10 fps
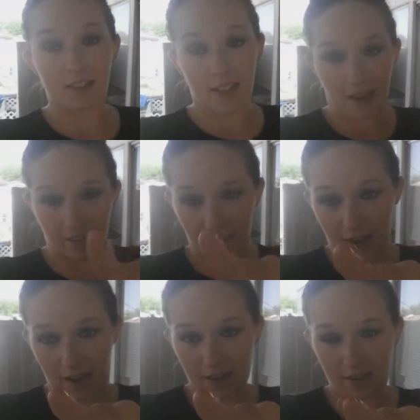Zach
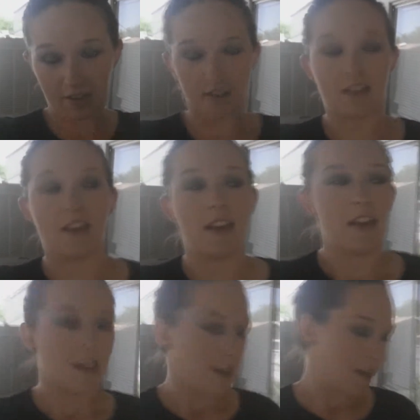Attack
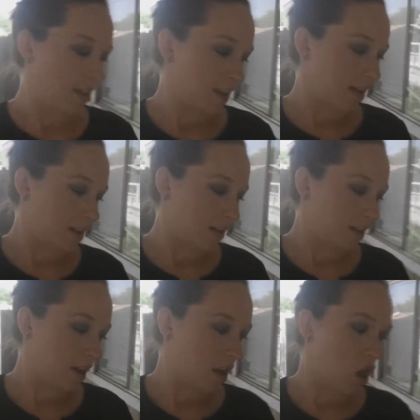and